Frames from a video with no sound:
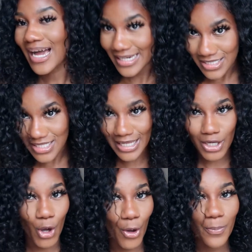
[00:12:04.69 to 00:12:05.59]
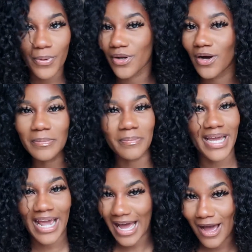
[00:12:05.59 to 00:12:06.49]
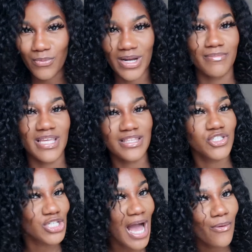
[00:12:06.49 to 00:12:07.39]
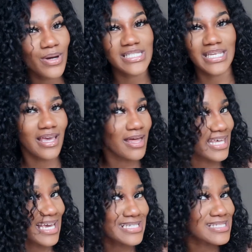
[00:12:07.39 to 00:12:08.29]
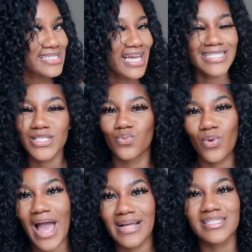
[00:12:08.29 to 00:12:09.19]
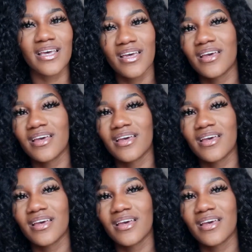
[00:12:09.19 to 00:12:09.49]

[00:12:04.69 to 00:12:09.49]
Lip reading: I need to like open up my hair when I'm in the shower to get the insides wet.